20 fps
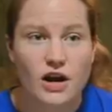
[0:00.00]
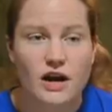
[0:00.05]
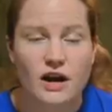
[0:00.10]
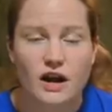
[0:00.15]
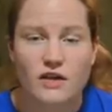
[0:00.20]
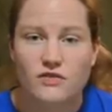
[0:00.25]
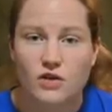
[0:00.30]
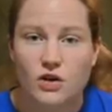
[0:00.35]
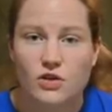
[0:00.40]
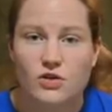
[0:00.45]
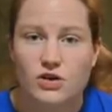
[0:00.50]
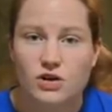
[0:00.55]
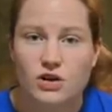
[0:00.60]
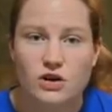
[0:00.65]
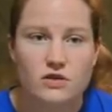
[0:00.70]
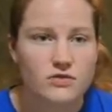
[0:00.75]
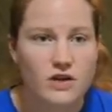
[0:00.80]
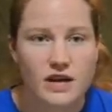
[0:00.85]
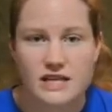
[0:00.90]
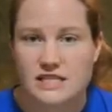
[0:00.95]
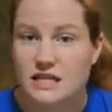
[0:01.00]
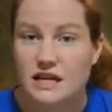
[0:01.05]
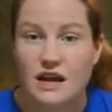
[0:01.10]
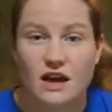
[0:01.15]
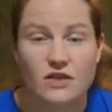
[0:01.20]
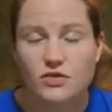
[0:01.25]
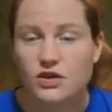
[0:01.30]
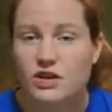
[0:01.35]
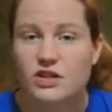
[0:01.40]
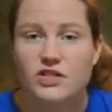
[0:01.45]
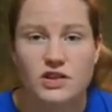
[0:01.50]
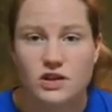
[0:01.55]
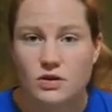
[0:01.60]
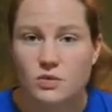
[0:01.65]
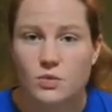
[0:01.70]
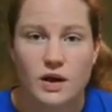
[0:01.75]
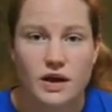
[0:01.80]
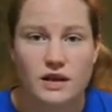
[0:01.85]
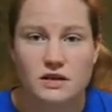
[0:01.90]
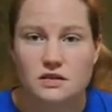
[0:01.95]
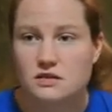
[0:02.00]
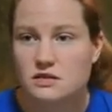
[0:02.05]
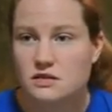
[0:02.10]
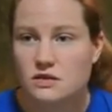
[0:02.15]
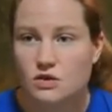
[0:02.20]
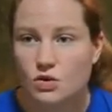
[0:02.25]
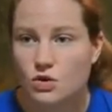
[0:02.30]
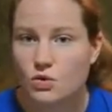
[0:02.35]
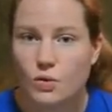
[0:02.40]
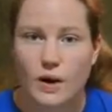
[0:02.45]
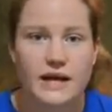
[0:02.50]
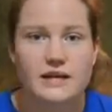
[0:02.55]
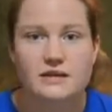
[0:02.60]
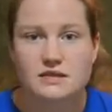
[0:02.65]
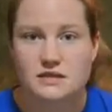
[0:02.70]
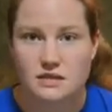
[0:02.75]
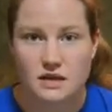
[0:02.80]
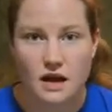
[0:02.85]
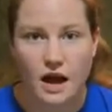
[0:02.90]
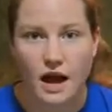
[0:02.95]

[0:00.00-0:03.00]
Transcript: and I followed her advice and everything went great.